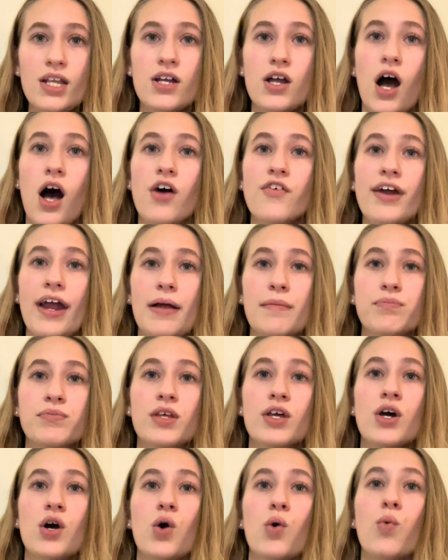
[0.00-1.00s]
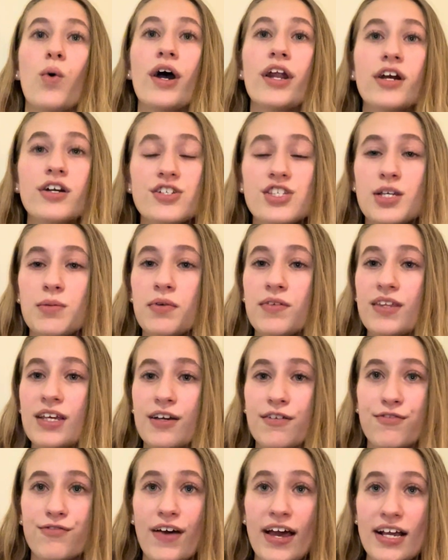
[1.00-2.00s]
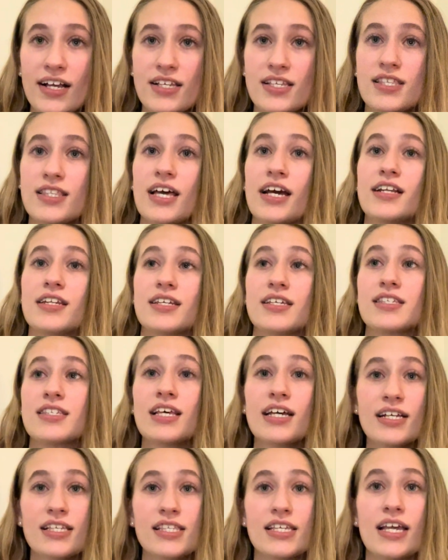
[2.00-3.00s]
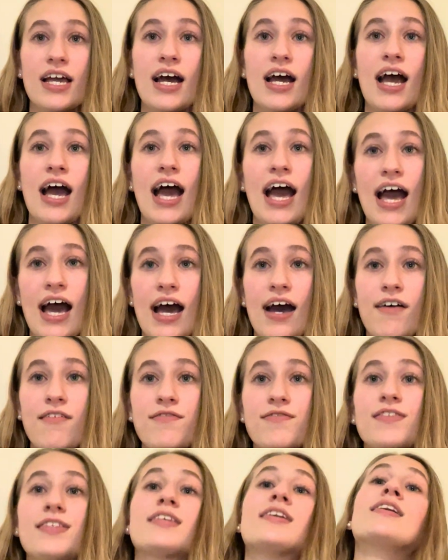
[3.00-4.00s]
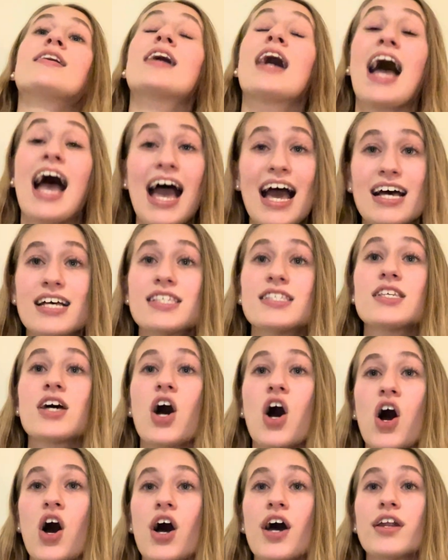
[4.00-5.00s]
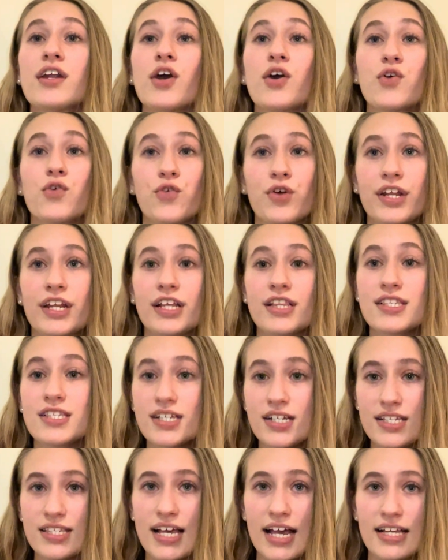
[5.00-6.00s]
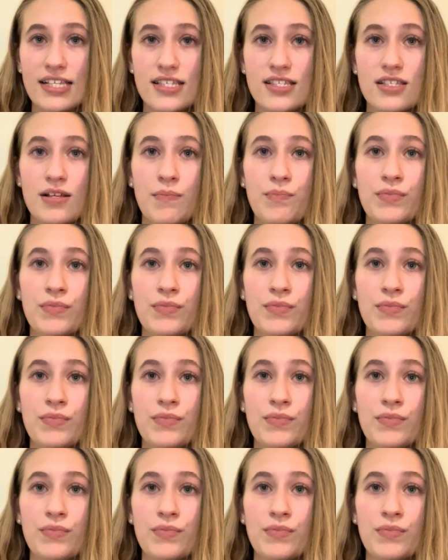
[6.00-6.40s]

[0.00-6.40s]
All right. What are some of the effects that dyslexia has on reading success?